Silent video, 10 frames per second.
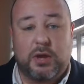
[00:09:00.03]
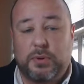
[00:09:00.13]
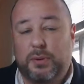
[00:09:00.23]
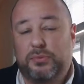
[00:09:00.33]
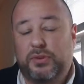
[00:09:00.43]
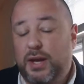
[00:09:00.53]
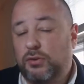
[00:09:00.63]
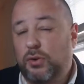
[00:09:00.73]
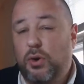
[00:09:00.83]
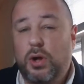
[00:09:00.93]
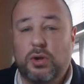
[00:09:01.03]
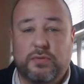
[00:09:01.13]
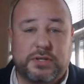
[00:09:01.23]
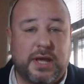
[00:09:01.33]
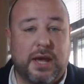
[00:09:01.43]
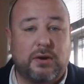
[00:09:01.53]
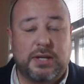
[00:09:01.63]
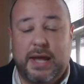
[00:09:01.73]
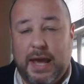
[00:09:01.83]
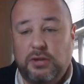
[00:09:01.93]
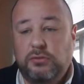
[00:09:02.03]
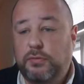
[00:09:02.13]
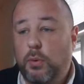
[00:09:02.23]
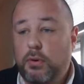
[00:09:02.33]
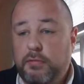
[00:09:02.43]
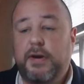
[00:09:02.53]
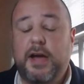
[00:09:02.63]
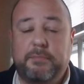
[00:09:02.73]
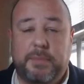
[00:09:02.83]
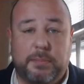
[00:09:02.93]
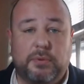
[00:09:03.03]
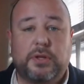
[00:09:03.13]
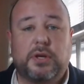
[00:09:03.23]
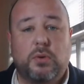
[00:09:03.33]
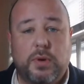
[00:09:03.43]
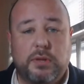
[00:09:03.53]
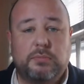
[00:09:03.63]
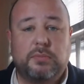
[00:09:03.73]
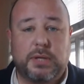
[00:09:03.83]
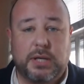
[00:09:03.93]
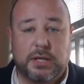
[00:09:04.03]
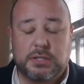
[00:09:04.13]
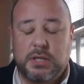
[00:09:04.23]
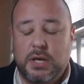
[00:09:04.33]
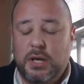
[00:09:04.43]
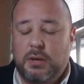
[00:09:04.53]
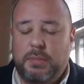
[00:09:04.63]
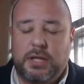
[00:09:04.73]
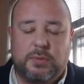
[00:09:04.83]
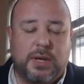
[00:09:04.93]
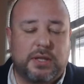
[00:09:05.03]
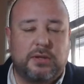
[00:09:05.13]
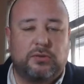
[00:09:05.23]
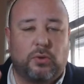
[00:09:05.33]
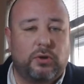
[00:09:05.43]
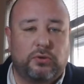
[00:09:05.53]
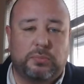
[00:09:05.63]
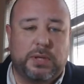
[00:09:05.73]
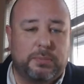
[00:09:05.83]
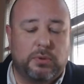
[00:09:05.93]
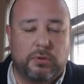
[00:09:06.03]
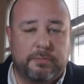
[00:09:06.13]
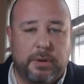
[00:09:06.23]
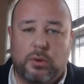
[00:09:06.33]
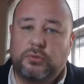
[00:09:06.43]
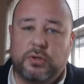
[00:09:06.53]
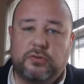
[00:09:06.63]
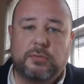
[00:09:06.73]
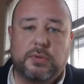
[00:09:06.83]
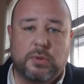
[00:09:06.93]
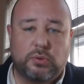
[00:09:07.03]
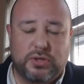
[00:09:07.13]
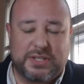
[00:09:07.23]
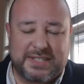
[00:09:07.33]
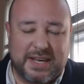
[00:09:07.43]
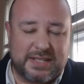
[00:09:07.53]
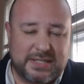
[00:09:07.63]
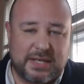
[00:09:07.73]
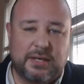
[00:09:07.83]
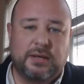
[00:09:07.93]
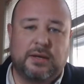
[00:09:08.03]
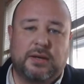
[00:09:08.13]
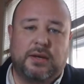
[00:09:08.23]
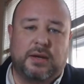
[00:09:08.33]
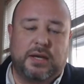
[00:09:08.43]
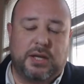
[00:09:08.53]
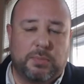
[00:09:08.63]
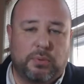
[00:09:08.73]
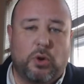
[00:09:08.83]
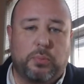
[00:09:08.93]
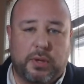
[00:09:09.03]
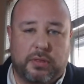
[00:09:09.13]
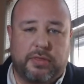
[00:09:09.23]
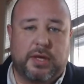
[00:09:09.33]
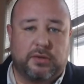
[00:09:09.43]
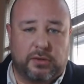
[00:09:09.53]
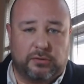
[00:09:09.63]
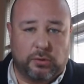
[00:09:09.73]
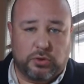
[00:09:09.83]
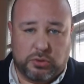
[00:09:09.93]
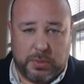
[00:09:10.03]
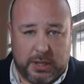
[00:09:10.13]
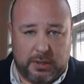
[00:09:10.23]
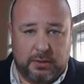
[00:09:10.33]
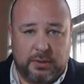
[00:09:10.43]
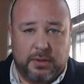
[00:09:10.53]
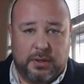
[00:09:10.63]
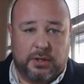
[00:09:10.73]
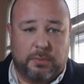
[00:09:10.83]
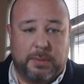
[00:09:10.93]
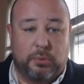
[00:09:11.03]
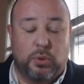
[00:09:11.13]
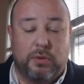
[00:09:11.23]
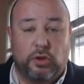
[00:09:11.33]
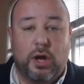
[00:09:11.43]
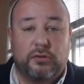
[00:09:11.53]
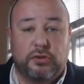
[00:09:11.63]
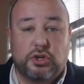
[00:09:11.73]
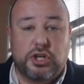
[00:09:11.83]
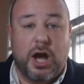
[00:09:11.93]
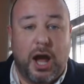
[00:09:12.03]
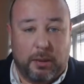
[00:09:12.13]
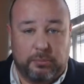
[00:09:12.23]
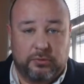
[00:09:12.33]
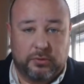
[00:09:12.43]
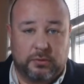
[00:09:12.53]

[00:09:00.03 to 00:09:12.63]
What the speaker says: put up signs all over town, and he has 4 or 5 people that go with him to meetings. By the way, these are also people who have posted some of the most disgusting, inappropriate things on social media. They're people who have lost their jobs